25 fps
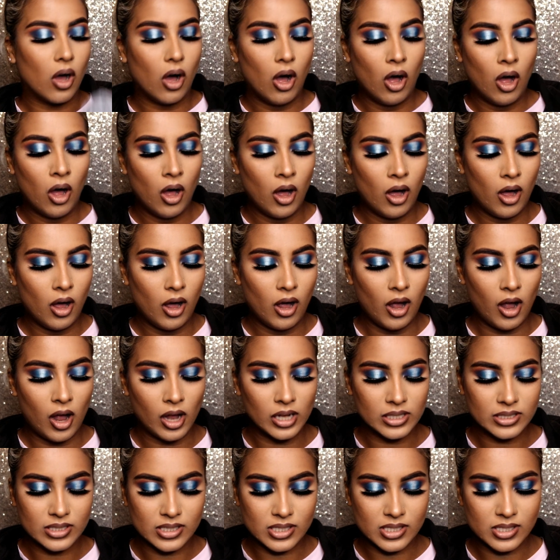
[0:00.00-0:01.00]

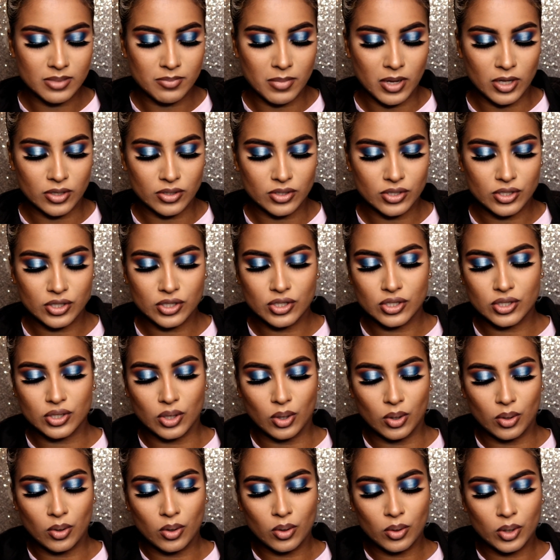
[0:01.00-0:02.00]
Oh, it smells
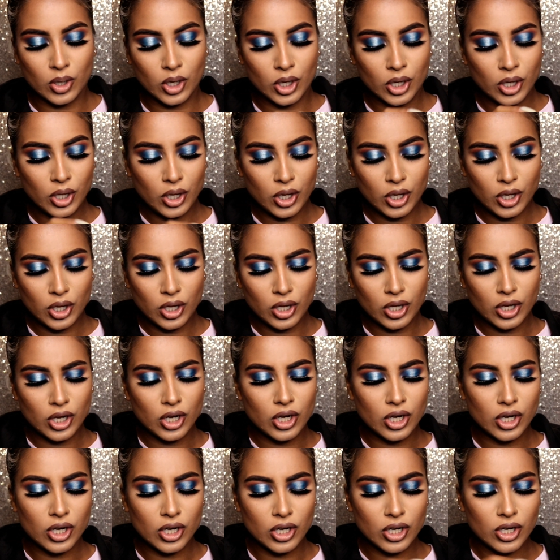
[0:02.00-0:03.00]
so
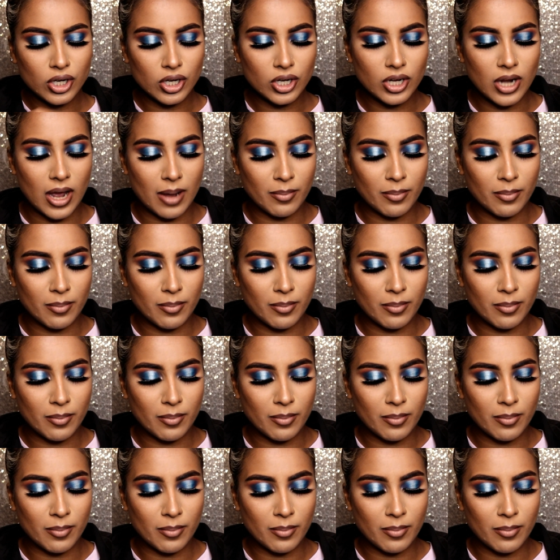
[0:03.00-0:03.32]
good.